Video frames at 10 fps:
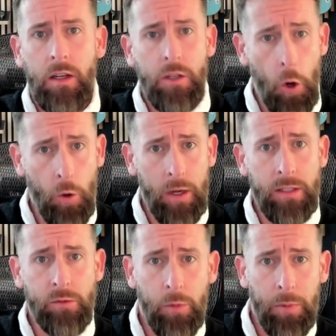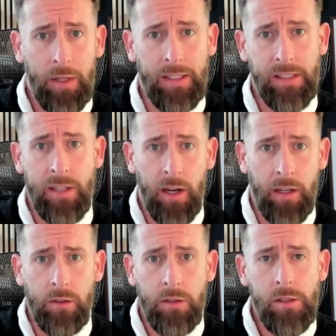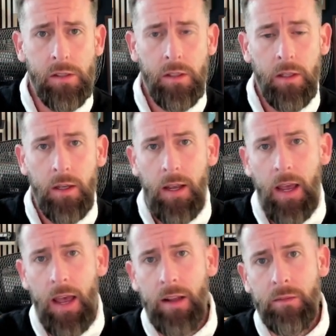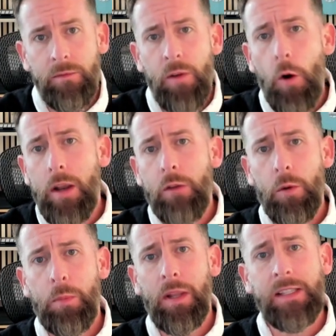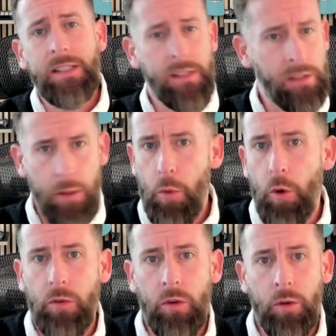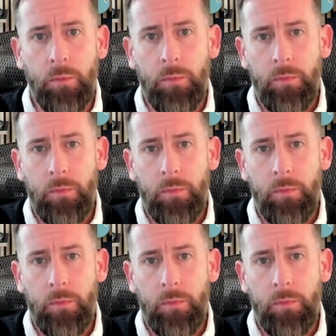tokens replace titles, and voting replaces the boardroom.